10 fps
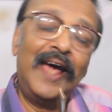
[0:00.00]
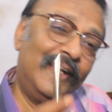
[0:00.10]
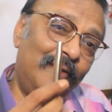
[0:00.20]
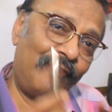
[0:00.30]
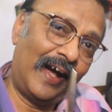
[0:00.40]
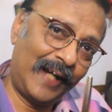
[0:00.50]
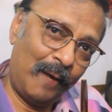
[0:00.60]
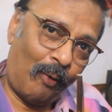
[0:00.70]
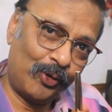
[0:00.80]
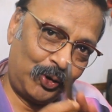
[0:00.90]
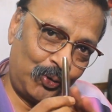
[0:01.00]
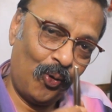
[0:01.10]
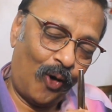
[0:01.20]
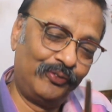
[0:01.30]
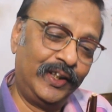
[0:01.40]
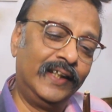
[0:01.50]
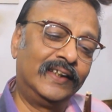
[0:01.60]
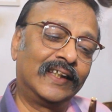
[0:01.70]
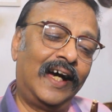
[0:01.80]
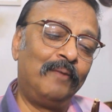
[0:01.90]
In fact, I bought two of
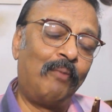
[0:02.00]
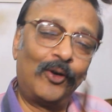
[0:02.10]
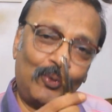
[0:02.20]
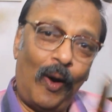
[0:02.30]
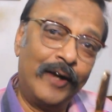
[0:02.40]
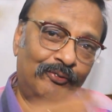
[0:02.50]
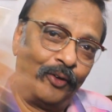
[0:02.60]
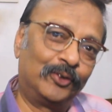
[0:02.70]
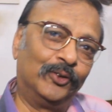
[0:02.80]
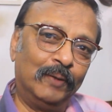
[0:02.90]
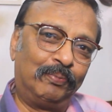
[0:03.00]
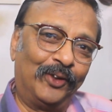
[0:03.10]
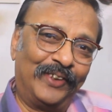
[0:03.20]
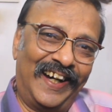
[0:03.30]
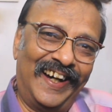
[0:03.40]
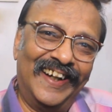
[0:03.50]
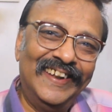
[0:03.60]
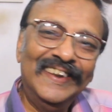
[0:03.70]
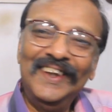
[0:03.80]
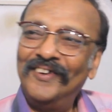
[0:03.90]
these. I bought one for Sudipta.
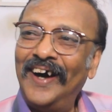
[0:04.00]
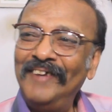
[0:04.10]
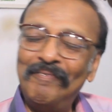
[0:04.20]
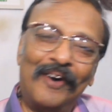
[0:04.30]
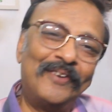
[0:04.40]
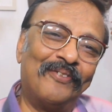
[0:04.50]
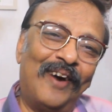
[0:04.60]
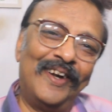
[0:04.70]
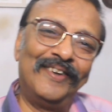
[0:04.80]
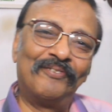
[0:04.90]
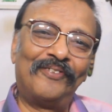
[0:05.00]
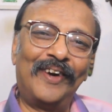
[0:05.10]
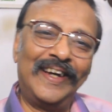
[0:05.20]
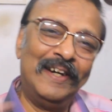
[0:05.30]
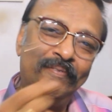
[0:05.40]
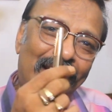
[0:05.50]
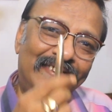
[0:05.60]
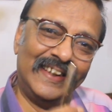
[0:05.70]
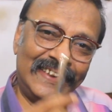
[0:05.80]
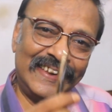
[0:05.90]
I bought one for him,
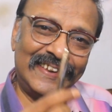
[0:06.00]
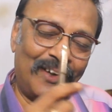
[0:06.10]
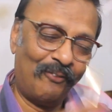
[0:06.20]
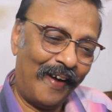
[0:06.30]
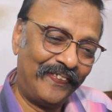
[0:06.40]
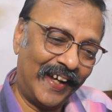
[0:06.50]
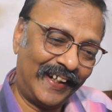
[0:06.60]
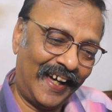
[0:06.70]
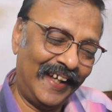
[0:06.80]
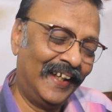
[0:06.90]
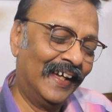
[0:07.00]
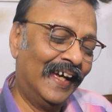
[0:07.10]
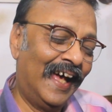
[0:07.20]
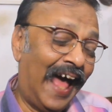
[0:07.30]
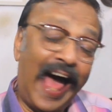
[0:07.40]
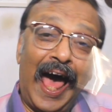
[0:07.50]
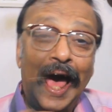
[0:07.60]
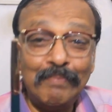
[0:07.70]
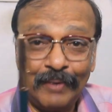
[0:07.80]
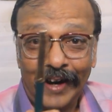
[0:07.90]
and this is the one that I
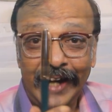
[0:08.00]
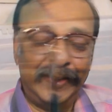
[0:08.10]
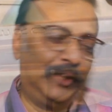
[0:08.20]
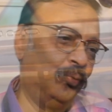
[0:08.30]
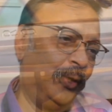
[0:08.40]
am writing